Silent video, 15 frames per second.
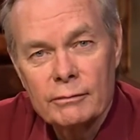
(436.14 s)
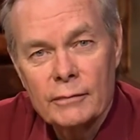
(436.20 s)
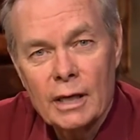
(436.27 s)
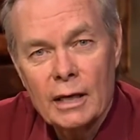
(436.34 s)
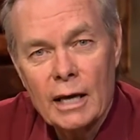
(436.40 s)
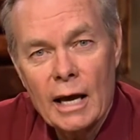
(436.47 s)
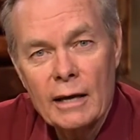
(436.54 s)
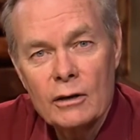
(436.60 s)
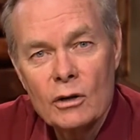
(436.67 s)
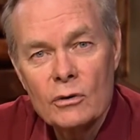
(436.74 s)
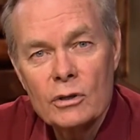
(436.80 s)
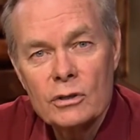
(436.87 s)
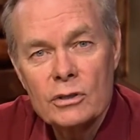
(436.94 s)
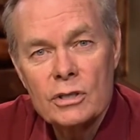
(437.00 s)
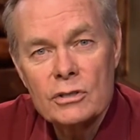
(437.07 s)
And I know
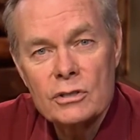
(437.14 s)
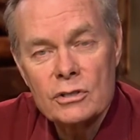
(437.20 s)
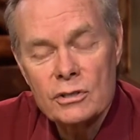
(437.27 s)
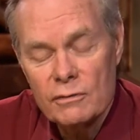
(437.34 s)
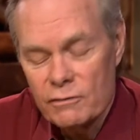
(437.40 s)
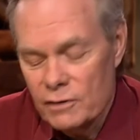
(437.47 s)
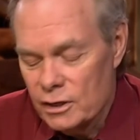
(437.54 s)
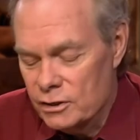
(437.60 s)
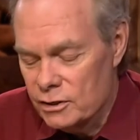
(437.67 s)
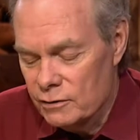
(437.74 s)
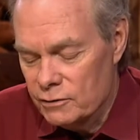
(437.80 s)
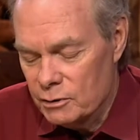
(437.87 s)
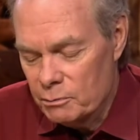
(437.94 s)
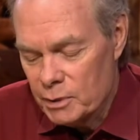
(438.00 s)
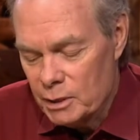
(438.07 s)
that this is
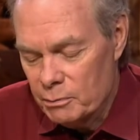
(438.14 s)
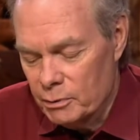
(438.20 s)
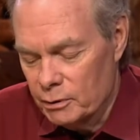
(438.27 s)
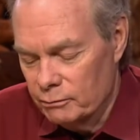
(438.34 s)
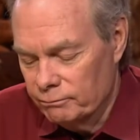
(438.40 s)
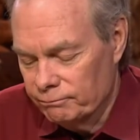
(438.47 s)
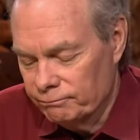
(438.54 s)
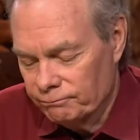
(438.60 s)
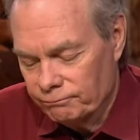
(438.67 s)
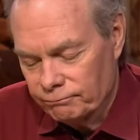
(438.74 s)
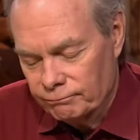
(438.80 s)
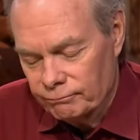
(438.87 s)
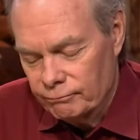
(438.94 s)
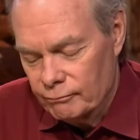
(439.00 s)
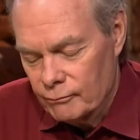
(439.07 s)
offensive to people
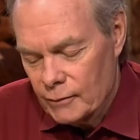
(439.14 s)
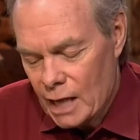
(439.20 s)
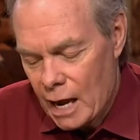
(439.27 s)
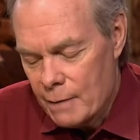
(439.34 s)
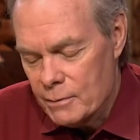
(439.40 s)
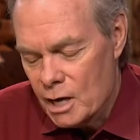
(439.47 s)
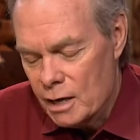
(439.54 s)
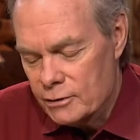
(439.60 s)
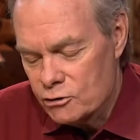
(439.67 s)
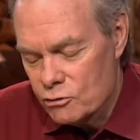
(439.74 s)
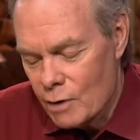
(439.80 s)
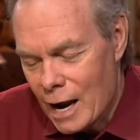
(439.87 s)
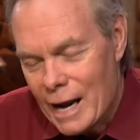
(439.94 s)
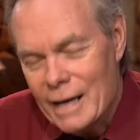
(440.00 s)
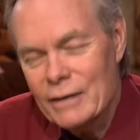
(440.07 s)
I'm not
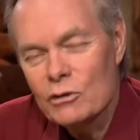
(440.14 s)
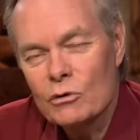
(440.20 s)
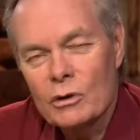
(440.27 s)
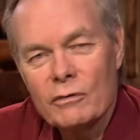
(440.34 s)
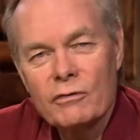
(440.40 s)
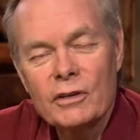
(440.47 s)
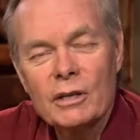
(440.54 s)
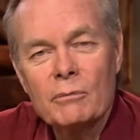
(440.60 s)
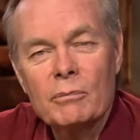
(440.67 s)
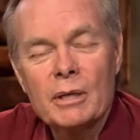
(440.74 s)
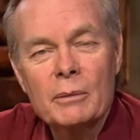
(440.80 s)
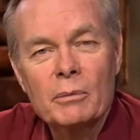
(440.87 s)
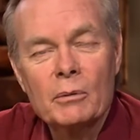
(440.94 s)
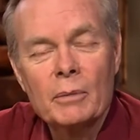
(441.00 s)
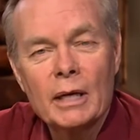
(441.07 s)
trying to offend
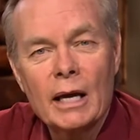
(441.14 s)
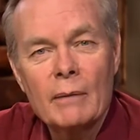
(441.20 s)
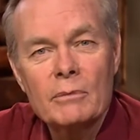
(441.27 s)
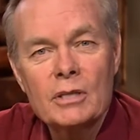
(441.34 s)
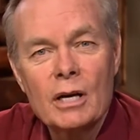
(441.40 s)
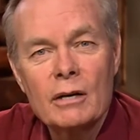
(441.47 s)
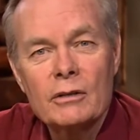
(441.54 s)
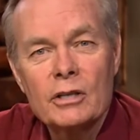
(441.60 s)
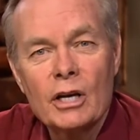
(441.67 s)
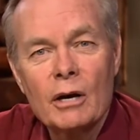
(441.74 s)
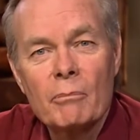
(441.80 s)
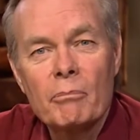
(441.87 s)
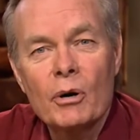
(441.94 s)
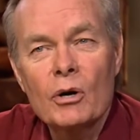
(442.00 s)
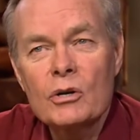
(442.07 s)
people, but I'm telling you, a
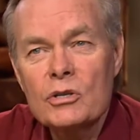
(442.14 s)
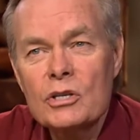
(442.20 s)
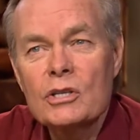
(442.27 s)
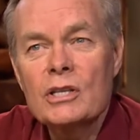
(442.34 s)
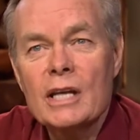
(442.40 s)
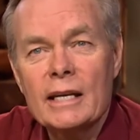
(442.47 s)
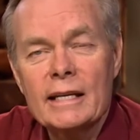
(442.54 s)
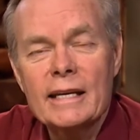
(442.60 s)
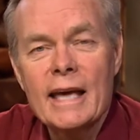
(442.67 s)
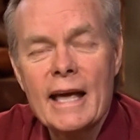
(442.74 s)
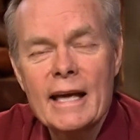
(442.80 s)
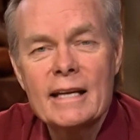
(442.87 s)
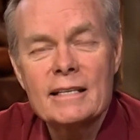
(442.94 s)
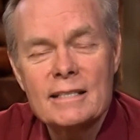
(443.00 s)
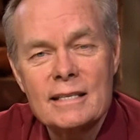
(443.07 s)
person that
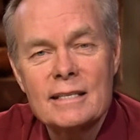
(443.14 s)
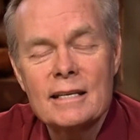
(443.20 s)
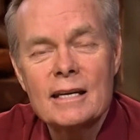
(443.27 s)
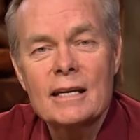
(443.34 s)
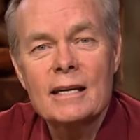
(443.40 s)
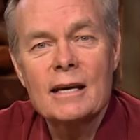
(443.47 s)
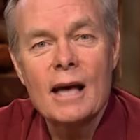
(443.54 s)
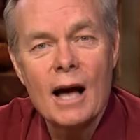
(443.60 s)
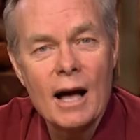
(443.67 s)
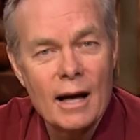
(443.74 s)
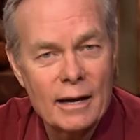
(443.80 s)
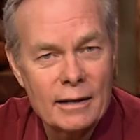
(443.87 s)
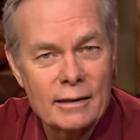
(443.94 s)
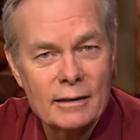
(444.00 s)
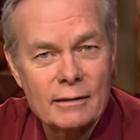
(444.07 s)
can't see
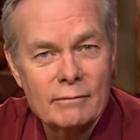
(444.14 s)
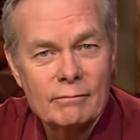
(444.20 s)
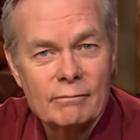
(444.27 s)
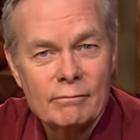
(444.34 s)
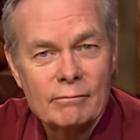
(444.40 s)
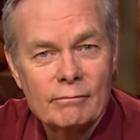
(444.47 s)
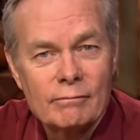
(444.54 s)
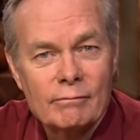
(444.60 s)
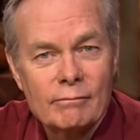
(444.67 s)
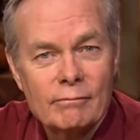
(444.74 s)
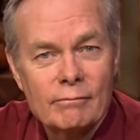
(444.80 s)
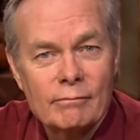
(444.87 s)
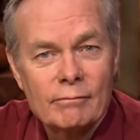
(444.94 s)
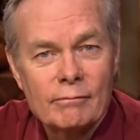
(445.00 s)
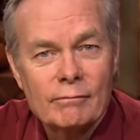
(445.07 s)
God
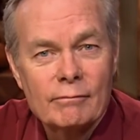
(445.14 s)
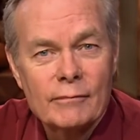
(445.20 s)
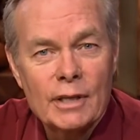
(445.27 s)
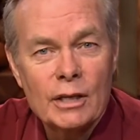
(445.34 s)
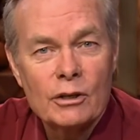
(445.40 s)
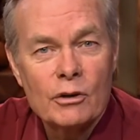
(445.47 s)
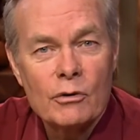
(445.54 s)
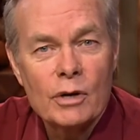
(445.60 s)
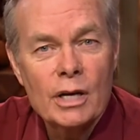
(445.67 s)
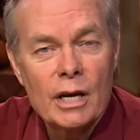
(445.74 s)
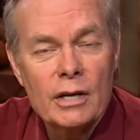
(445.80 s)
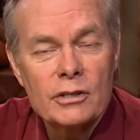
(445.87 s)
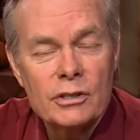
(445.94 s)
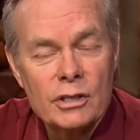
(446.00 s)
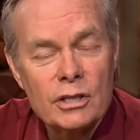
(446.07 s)
in
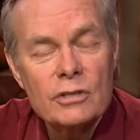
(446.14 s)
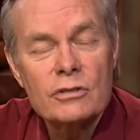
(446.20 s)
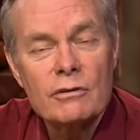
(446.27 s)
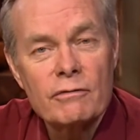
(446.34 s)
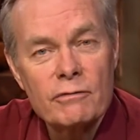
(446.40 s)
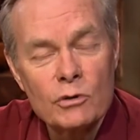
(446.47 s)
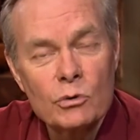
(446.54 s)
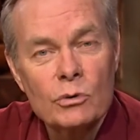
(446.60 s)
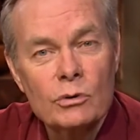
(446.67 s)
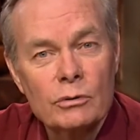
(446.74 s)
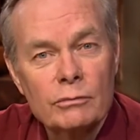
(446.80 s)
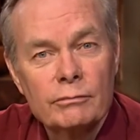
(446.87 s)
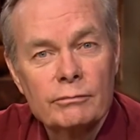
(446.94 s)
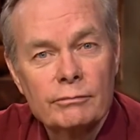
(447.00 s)
creation is a fool.